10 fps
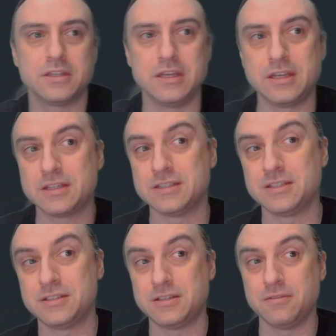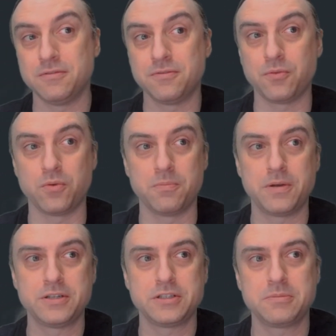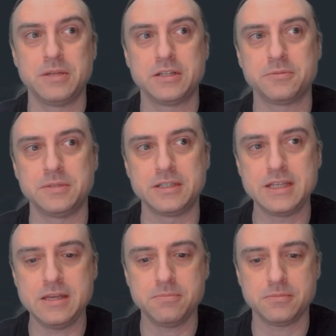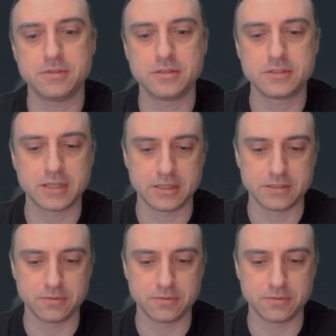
the consultative or project management team says,